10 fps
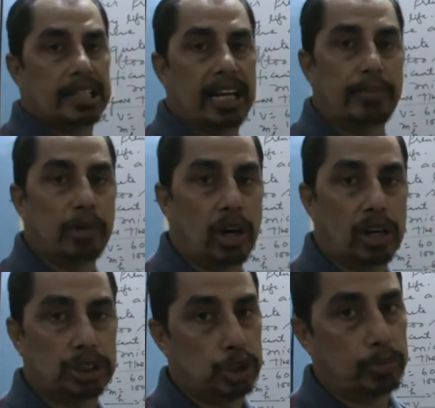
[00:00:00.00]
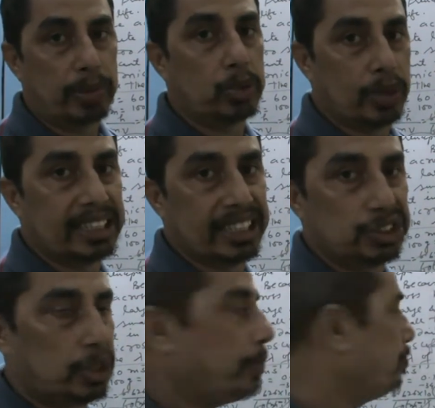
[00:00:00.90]
gram or 0.1
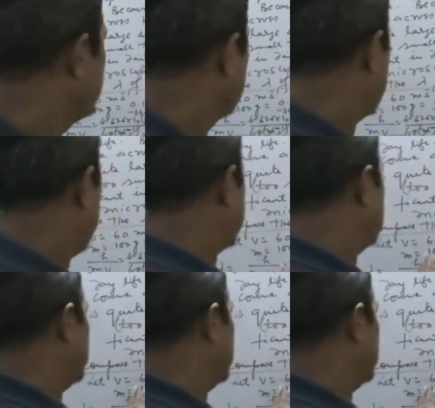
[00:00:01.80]
kg. And the